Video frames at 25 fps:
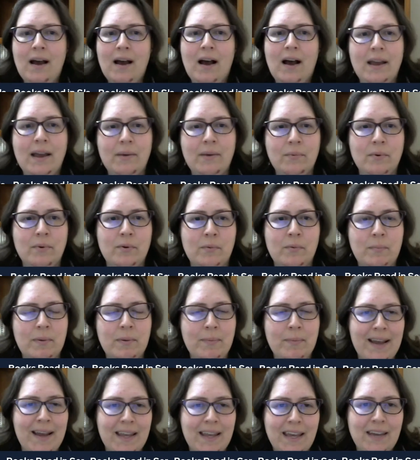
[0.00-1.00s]
I will be
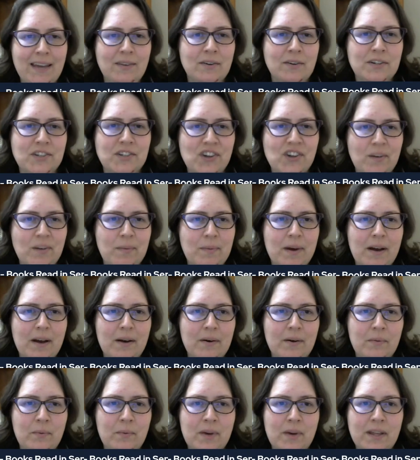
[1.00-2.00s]
back in
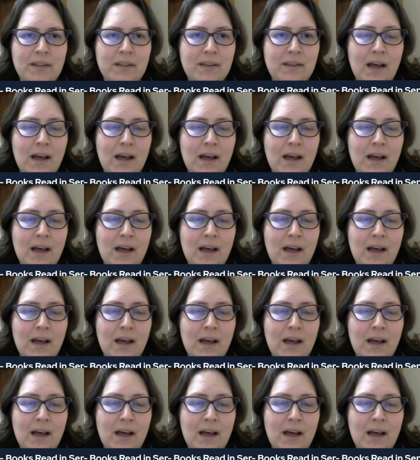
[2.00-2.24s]
October with